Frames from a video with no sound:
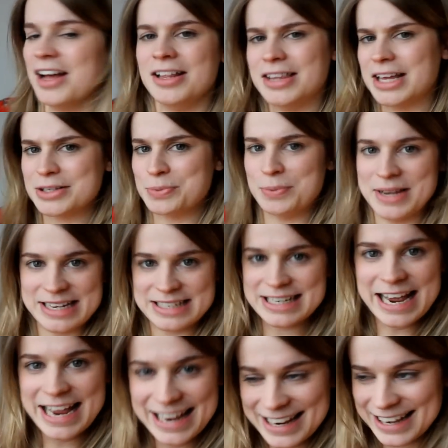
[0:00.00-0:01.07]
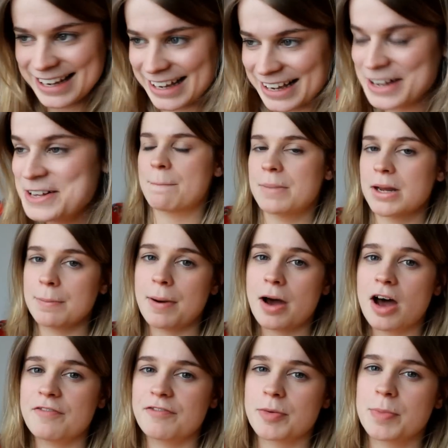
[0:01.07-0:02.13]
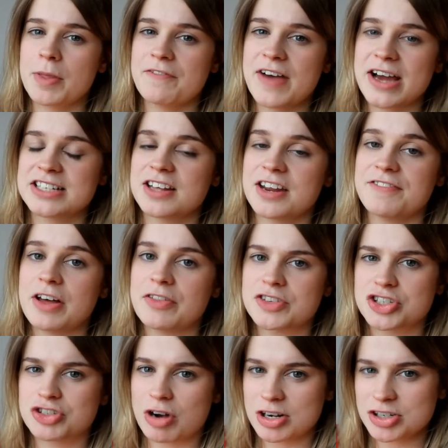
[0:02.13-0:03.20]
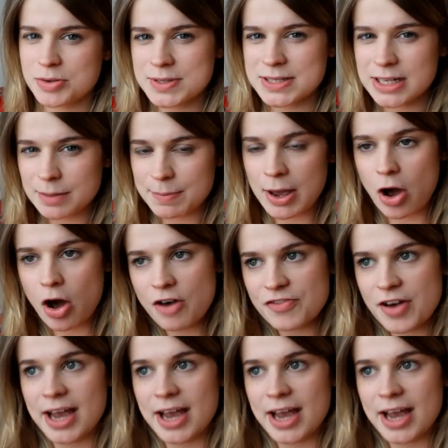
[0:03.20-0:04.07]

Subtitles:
that's weird. But apart from the fact that I felt the structure was a little bit off,